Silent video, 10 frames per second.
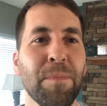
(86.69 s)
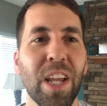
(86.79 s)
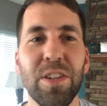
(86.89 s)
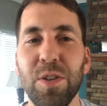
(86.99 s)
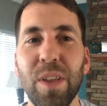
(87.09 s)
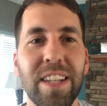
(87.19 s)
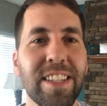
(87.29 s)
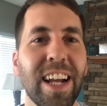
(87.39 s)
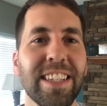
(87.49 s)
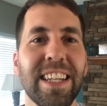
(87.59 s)
In
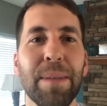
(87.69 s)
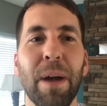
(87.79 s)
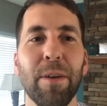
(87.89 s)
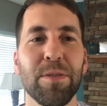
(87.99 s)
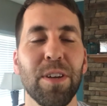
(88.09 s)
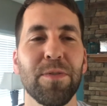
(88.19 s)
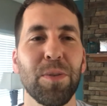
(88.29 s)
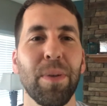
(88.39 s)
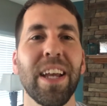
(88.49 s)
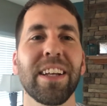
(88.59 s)
2019, Microsoft
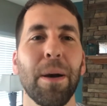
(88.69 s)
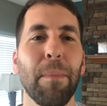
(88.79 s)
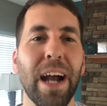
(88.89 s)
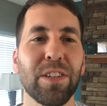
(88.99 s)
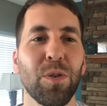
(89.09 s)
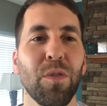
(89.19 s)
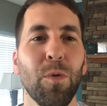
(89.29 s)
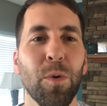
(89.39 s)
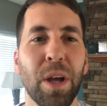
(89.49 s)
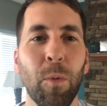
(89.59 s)
Japan cut back to a
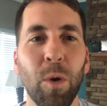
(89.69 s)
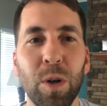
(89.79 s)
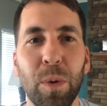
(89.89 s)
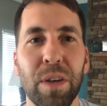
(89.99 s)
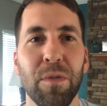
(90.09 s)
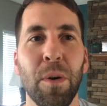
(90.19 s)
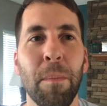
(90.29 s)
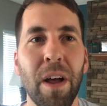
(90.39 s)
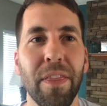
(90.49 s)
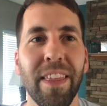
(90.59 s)
4-day work week for a
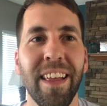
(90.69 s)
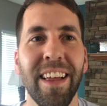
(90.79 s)
month.